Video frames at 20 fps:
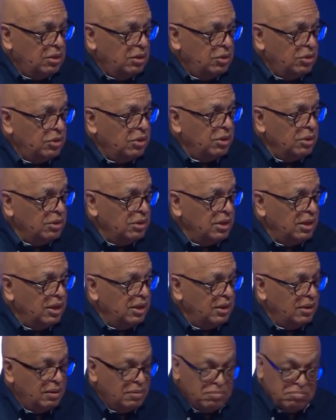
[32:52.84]
And then,
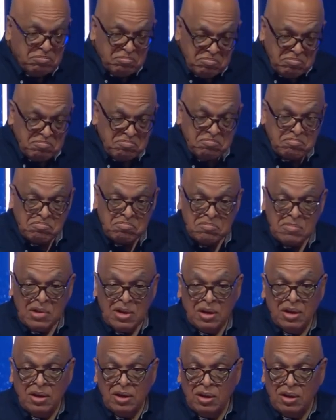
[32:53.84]
thirdly,
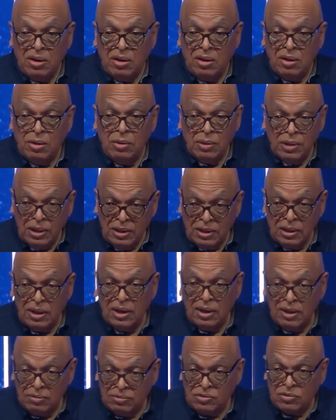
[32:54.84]
you need to
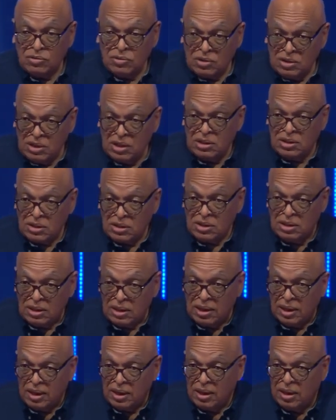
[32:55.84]
live
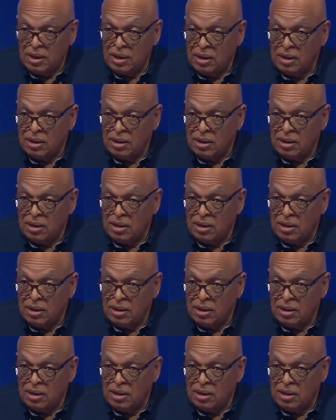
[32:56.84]
strategically.